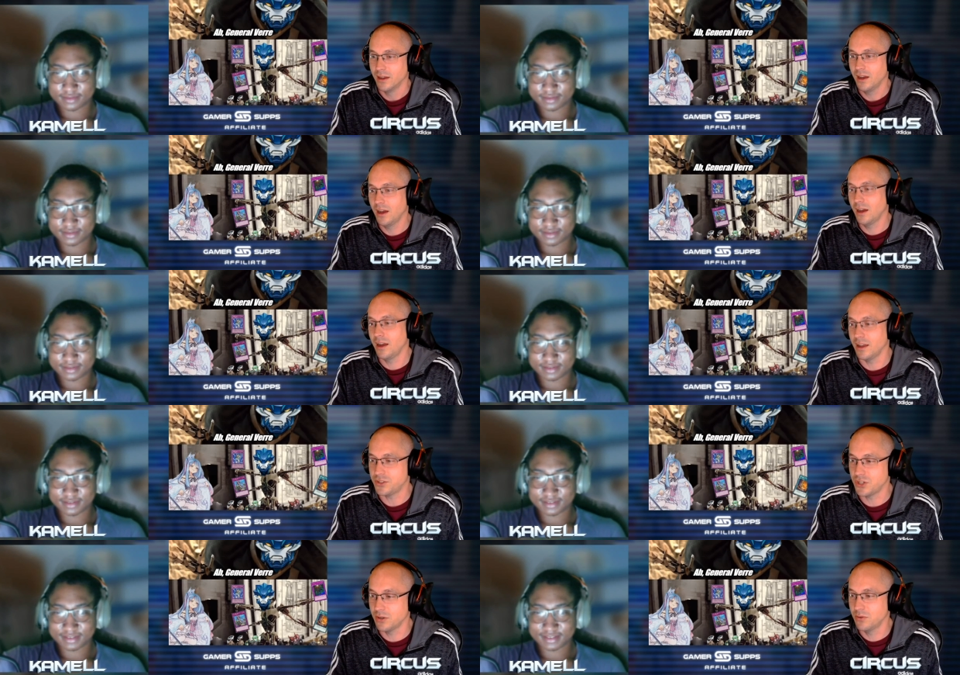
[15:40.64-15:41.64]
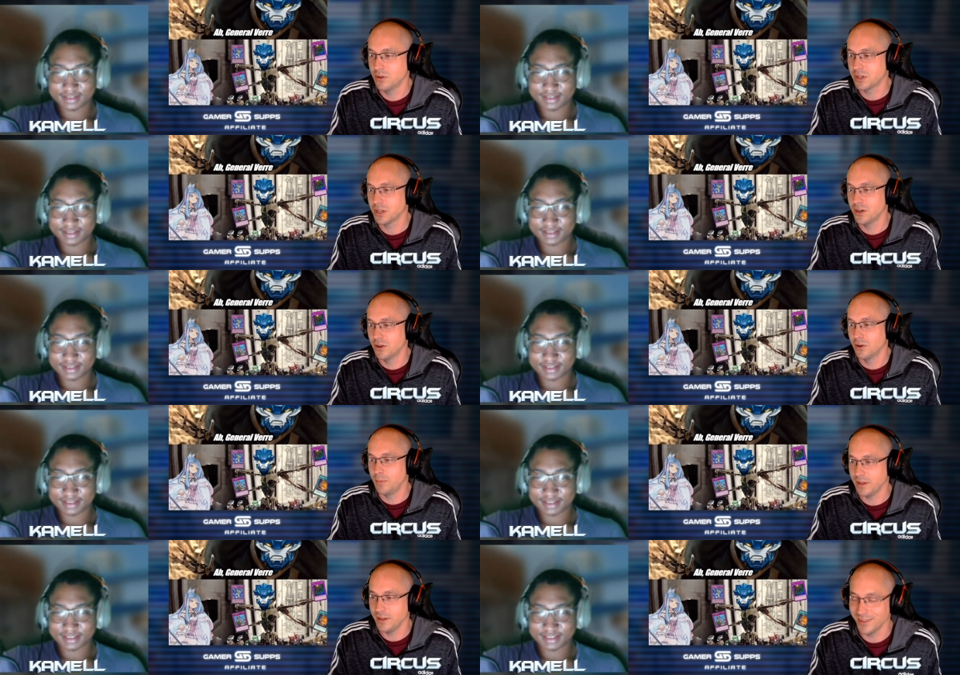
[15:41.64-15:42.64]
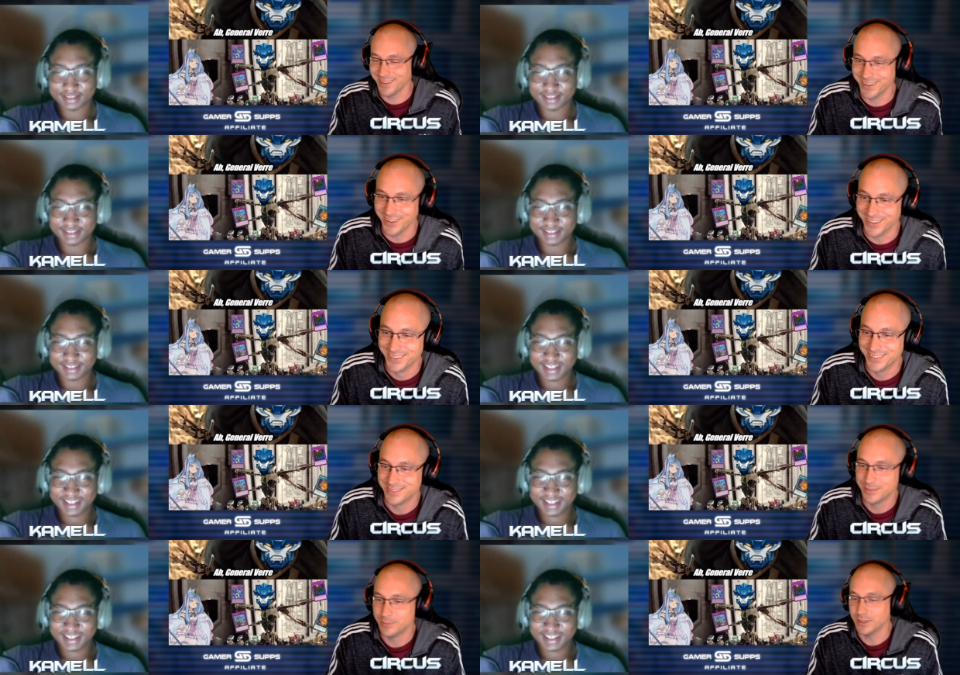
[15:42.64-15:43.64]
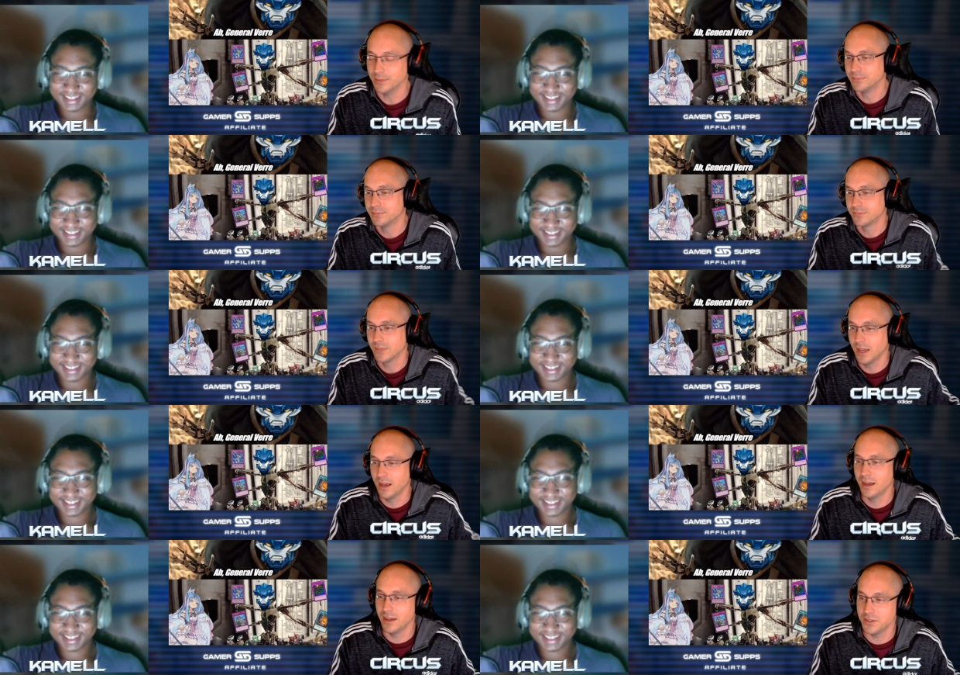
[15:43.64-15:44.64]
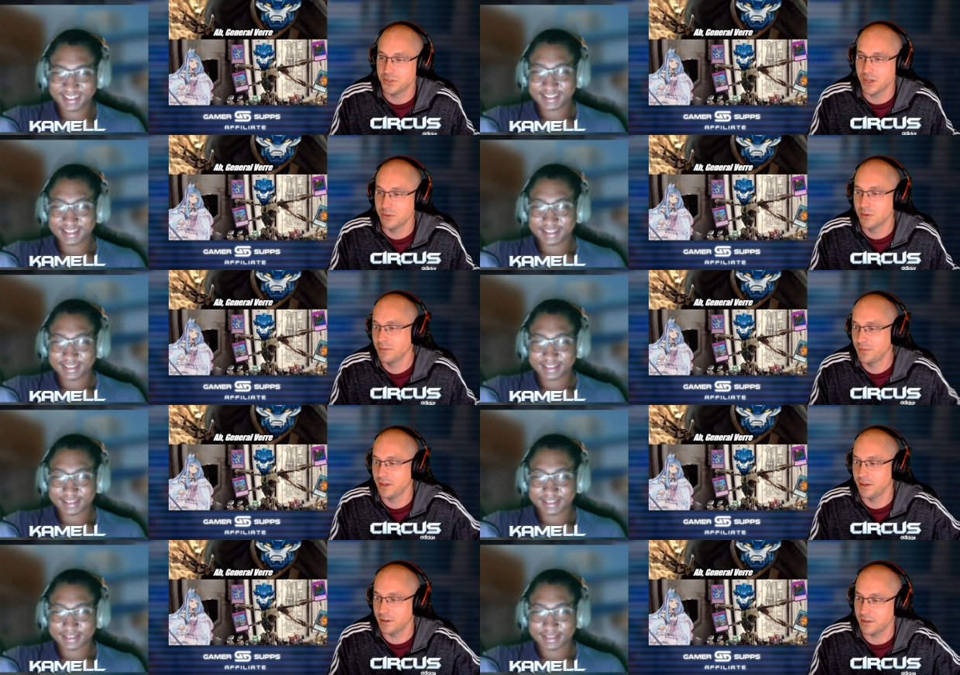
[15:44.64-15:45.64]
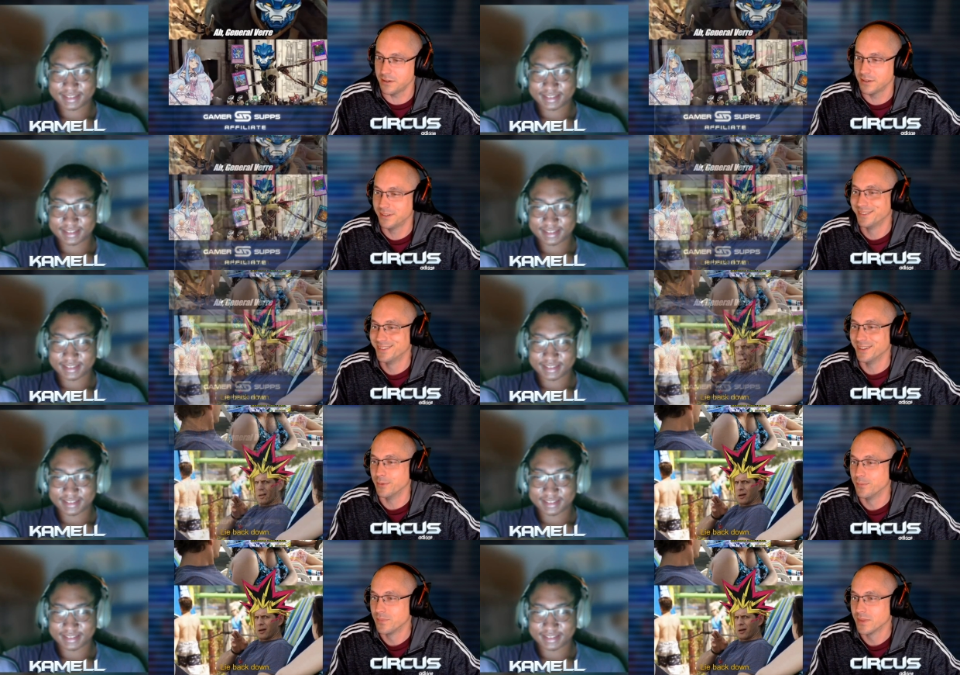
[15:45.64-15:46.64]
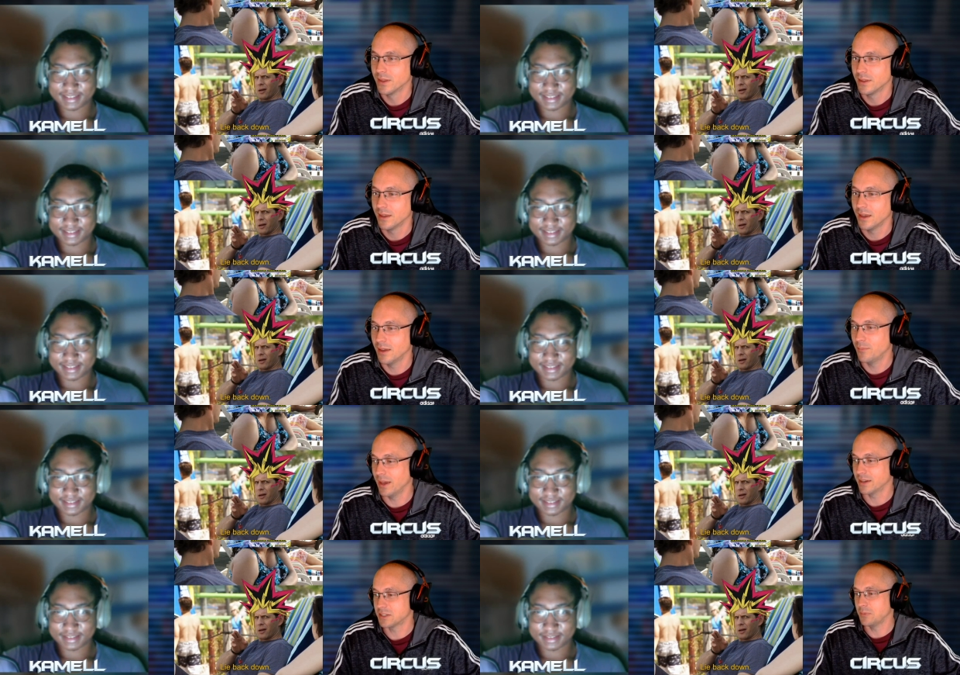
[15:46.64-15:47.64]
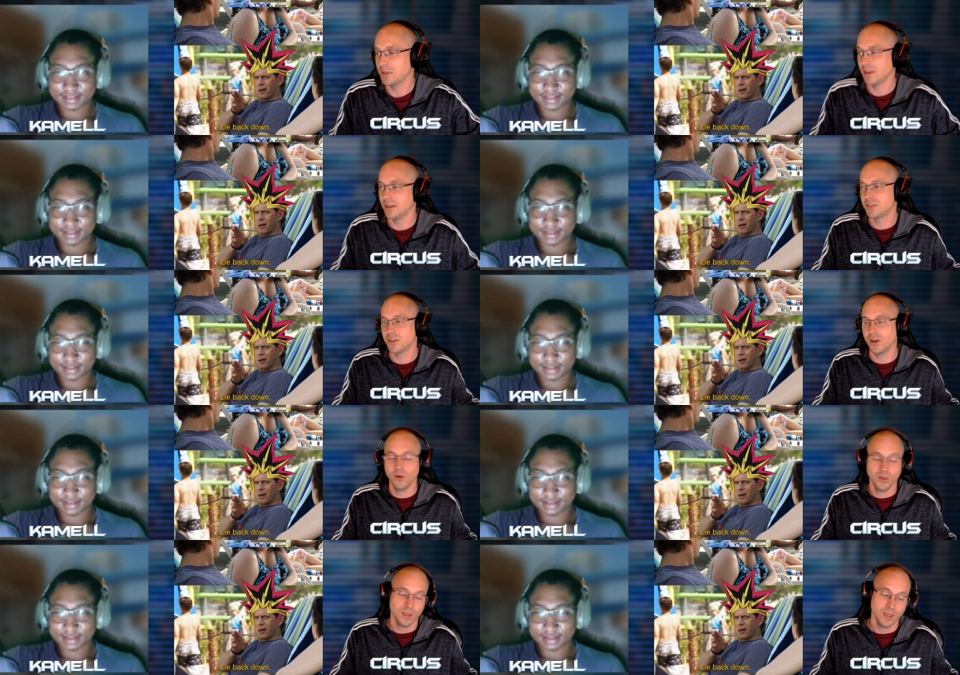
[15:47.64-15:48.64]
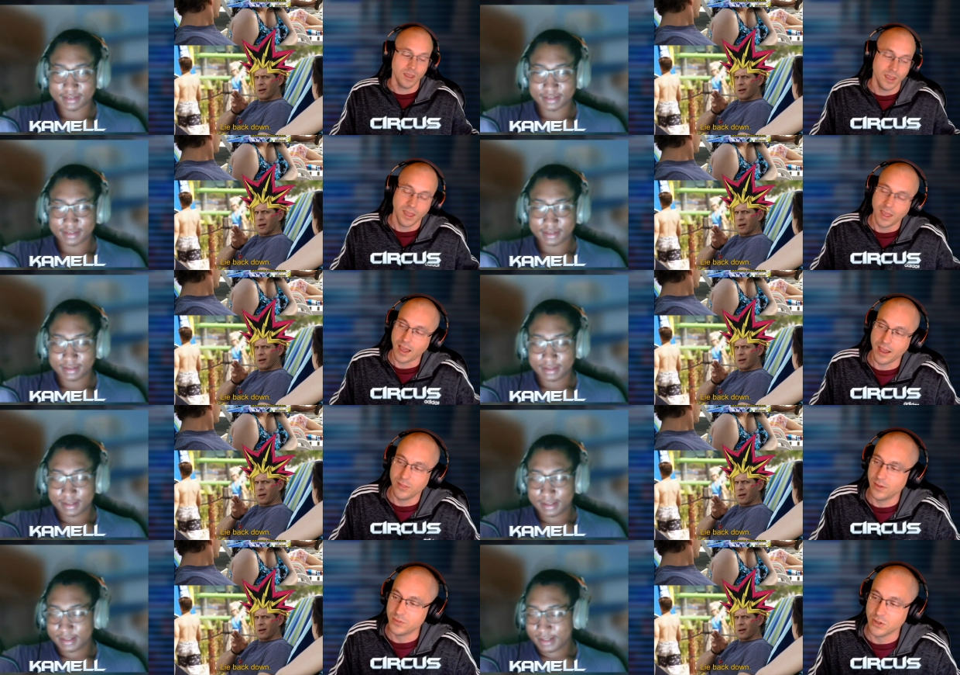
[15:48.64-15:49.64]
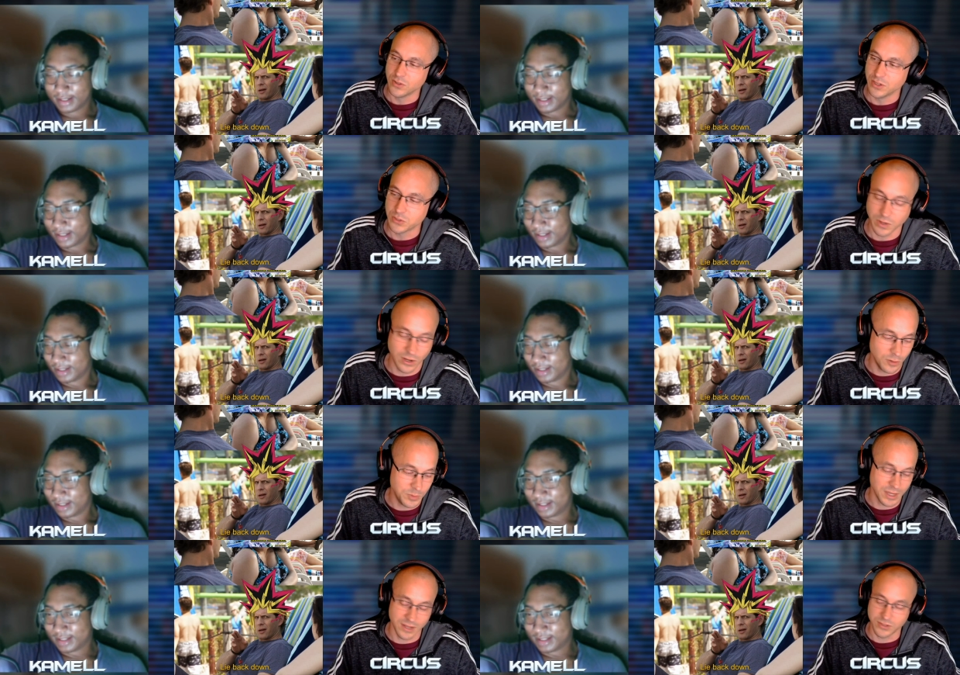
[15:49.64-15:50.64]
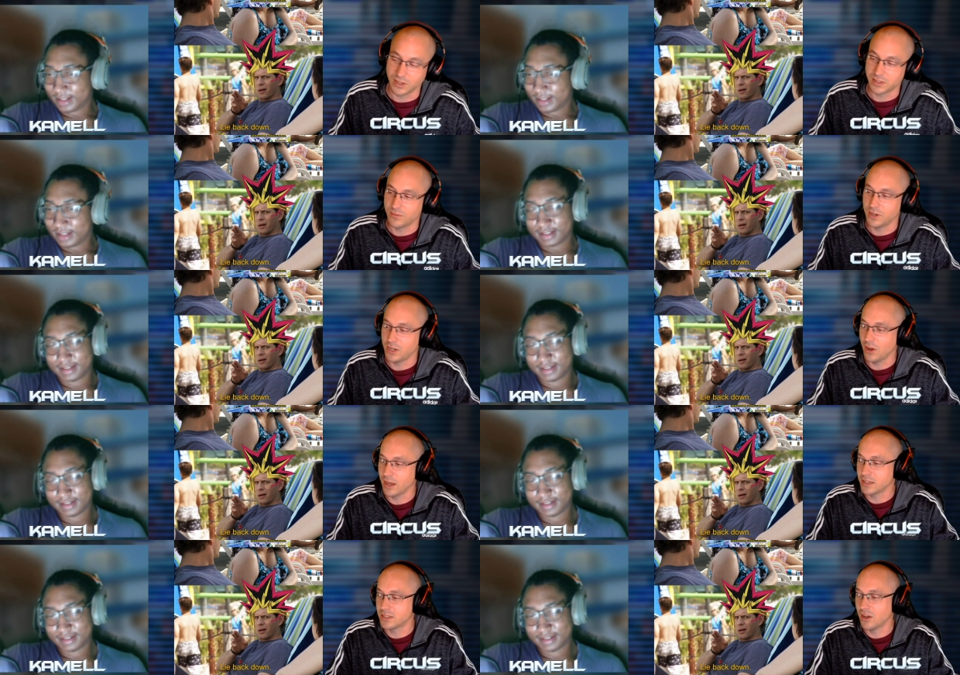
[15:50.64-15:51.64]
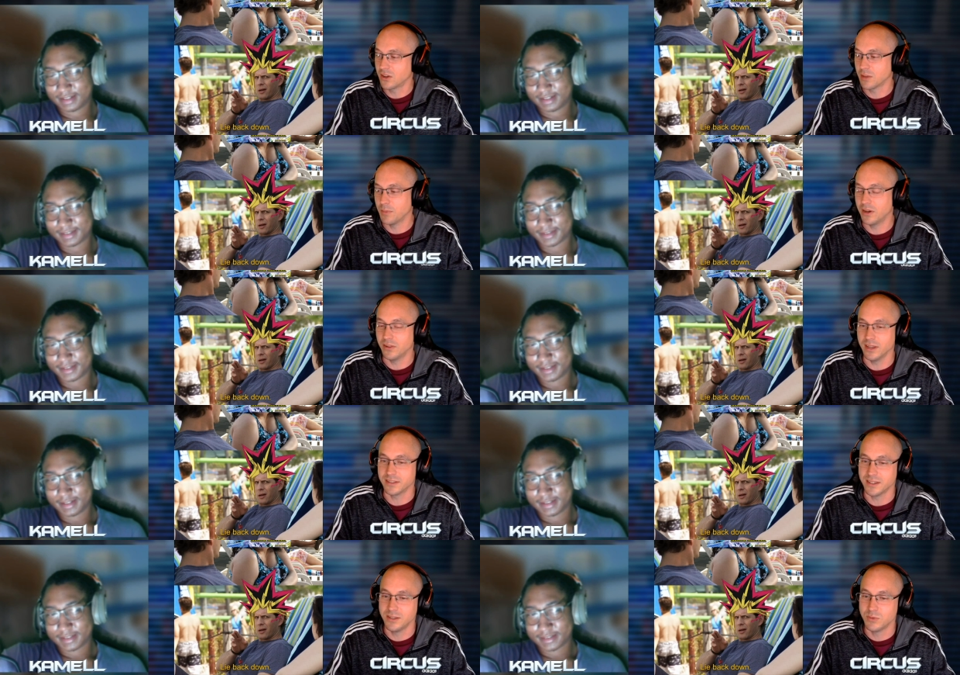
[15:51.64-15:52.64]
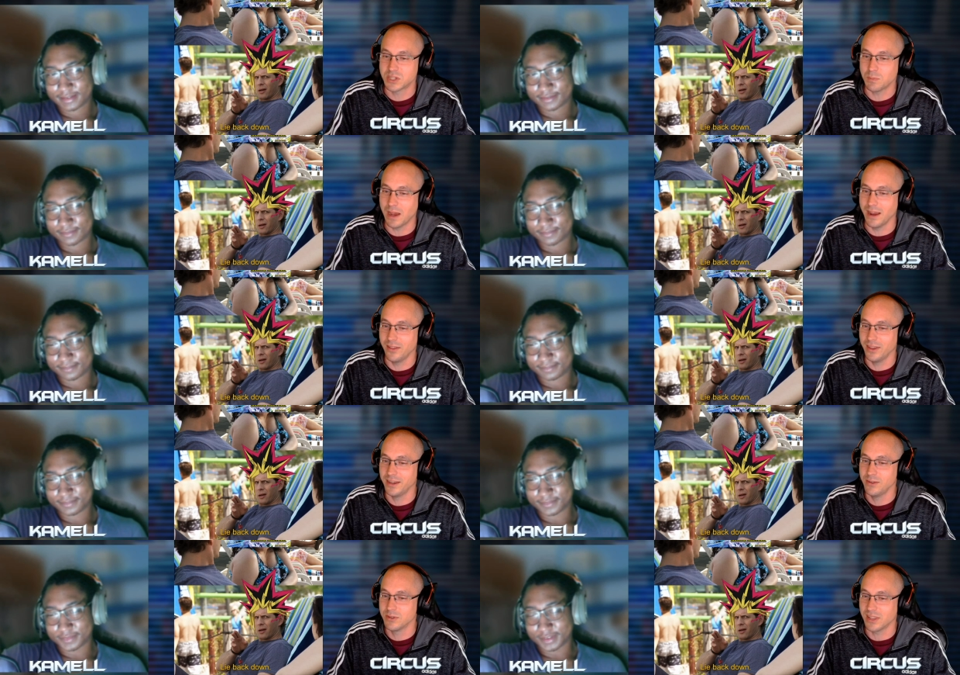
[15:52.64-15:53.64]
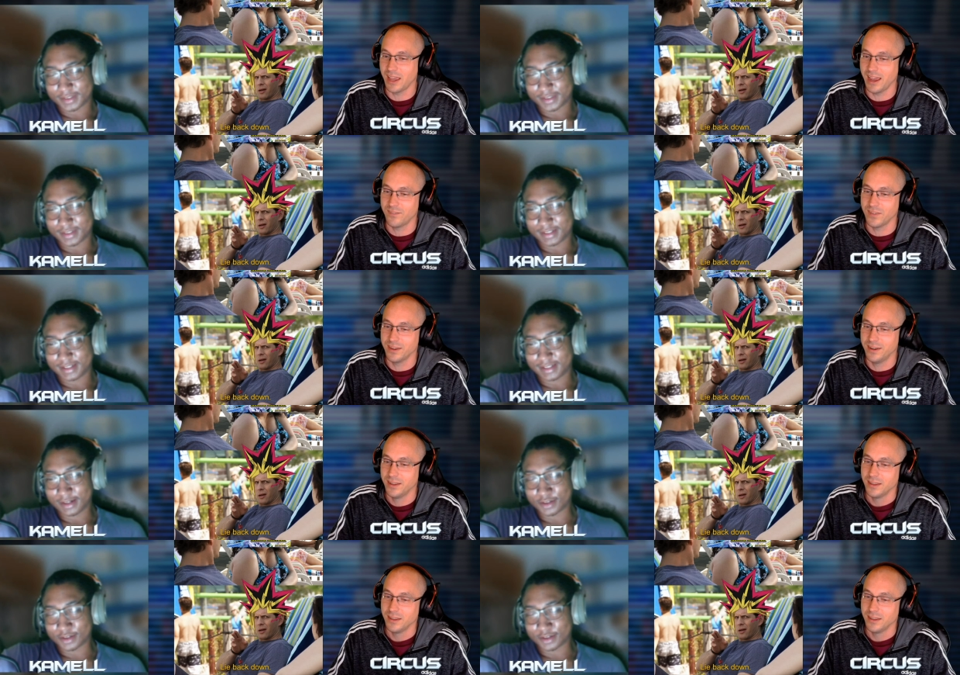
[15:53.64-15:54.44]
Speaker 1: Ah, General Kenobi. You know, but ah, General Veer. Oh. And back to the beginning. So I love doing this one. I hope you guys liked the video. I could tell Kamel liked it. He was smiling. He was laughing.